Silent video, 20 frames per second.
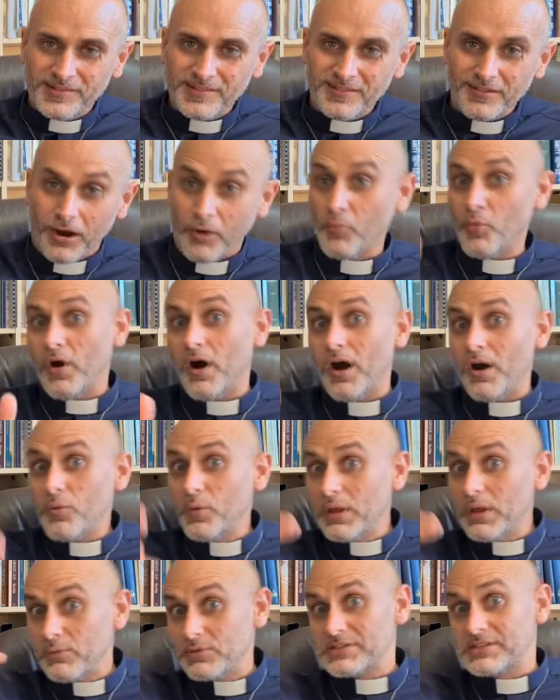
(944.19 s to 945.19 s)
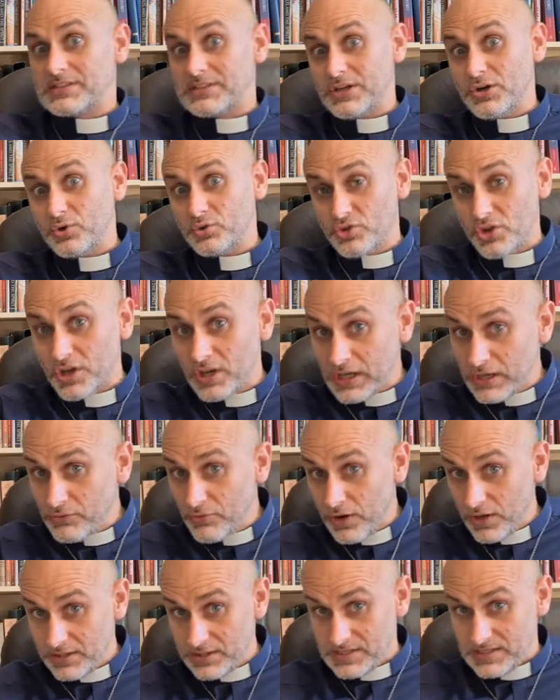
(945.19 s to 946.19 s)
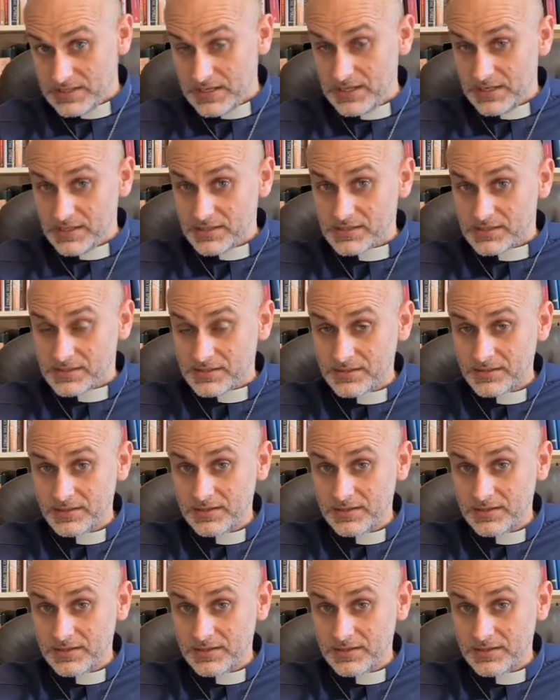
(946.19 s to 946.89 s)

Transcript: right, while we were still dirty, rotten sinners,